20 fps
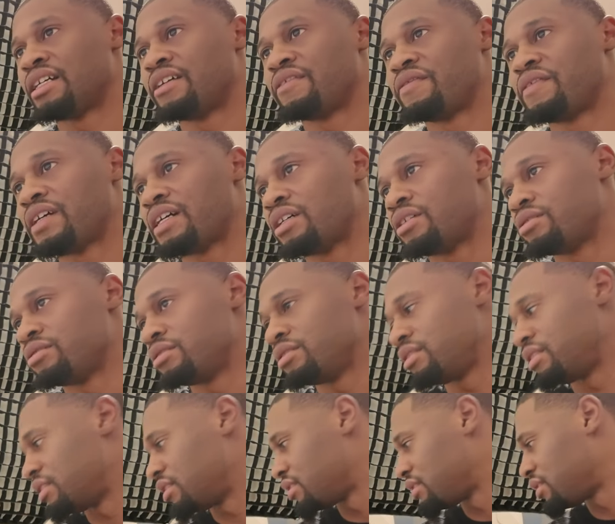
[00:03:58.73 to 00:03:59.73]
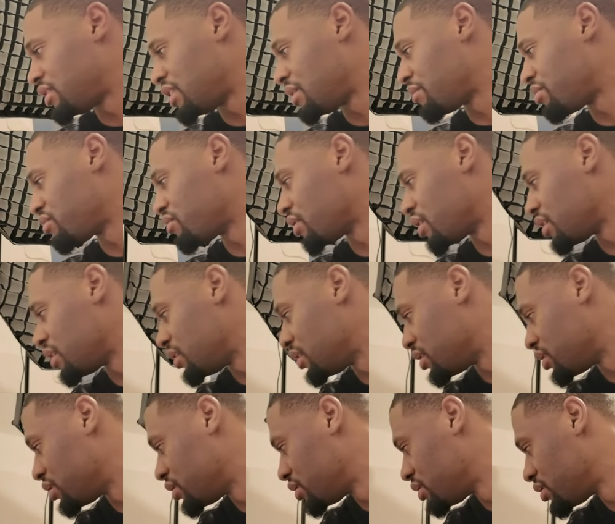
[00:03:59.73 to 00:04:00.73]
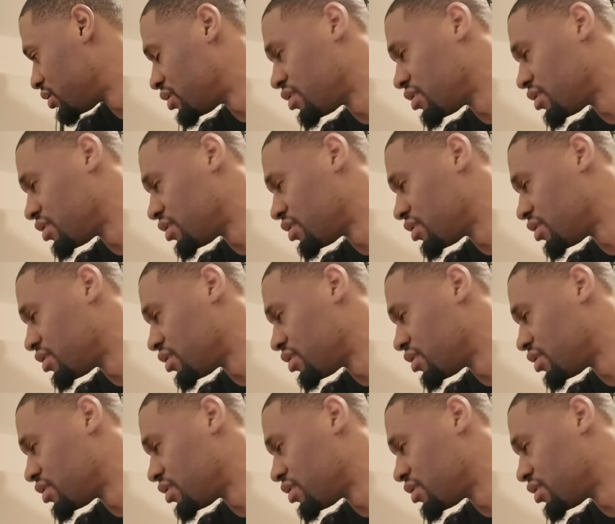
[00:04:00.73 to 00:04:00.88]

I found this sample right here.